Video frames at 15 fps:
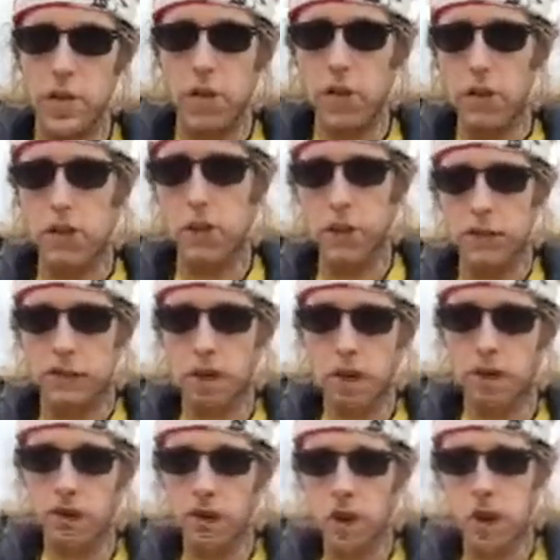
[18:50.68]
during
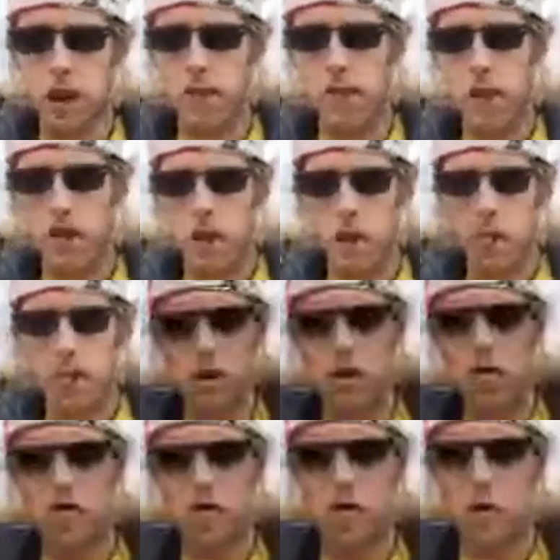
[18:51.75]
such time, and no
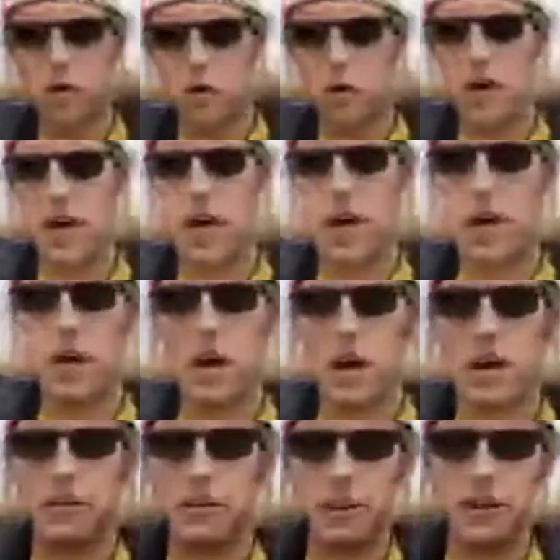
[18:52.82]
person holding any
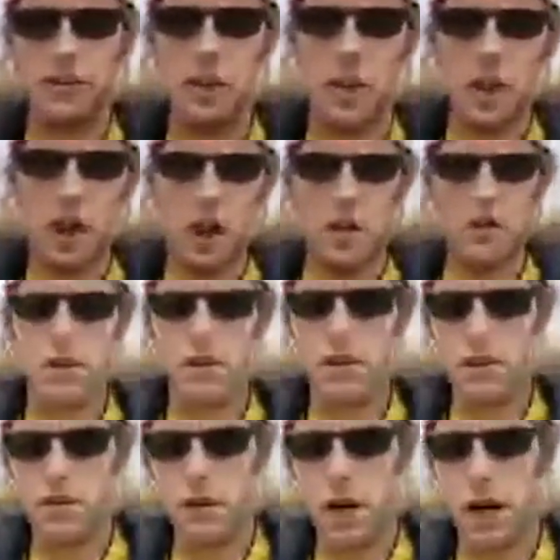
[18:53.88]
office under the
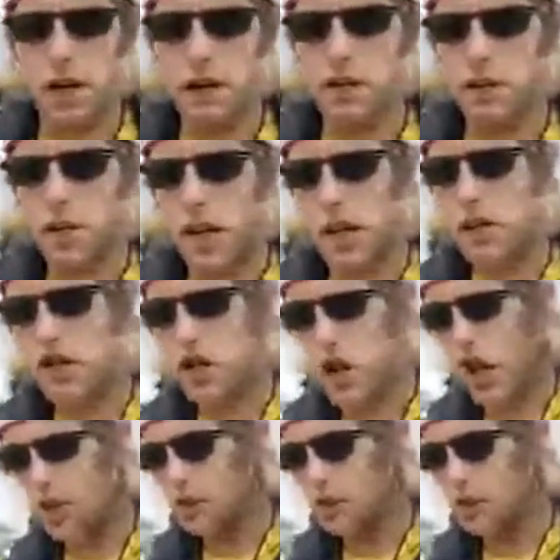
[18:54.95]
United States shall